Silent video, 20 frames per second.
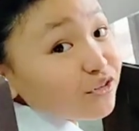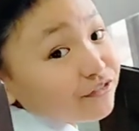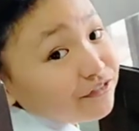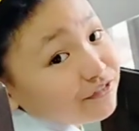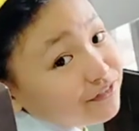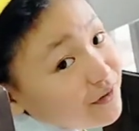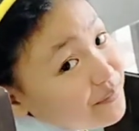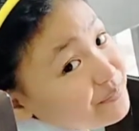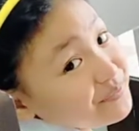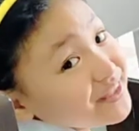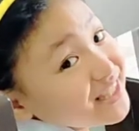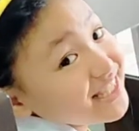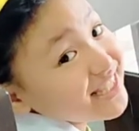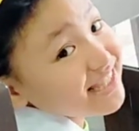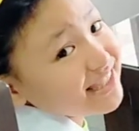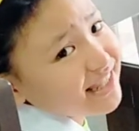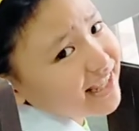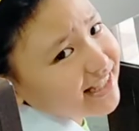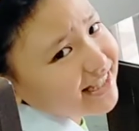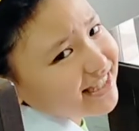From this
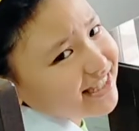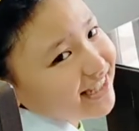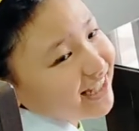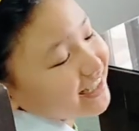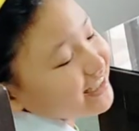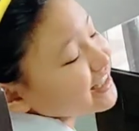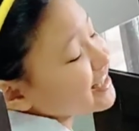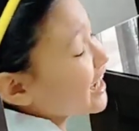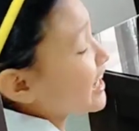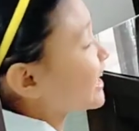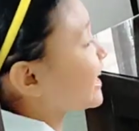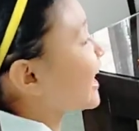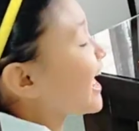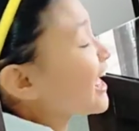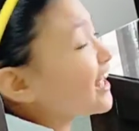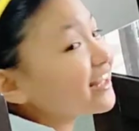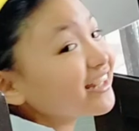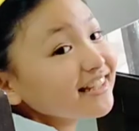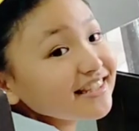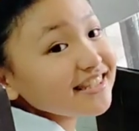distance, I
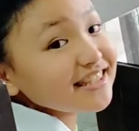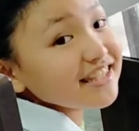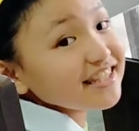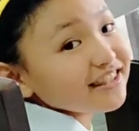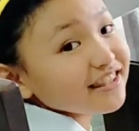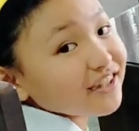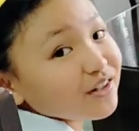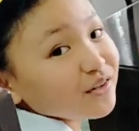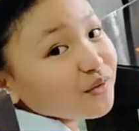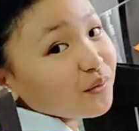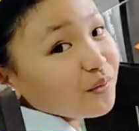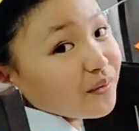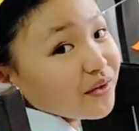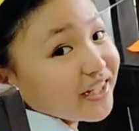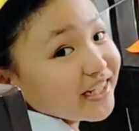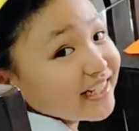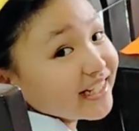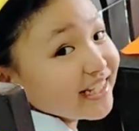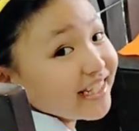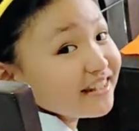cannot see the
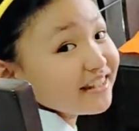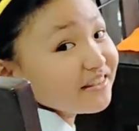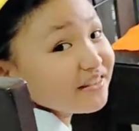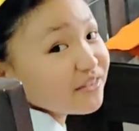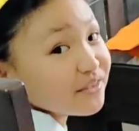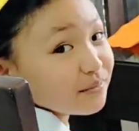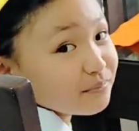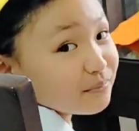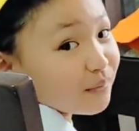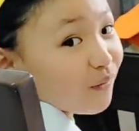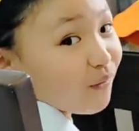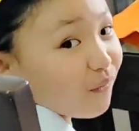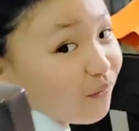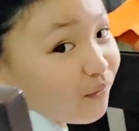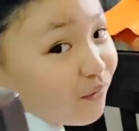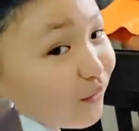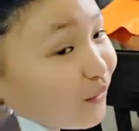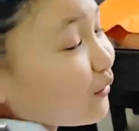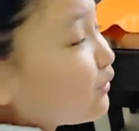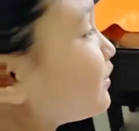coin in the
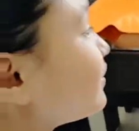bowl.